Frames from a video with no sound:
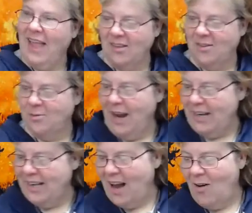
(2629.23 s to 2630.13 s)
That's right.
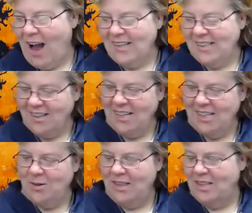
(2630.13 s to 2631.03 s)
Now, I started
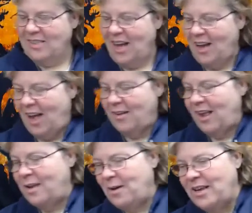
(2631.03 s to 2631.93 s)
doing this.
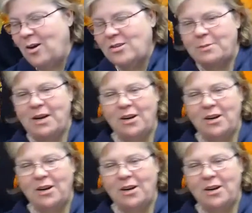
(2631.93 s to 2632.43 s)
Anybody knows I'm an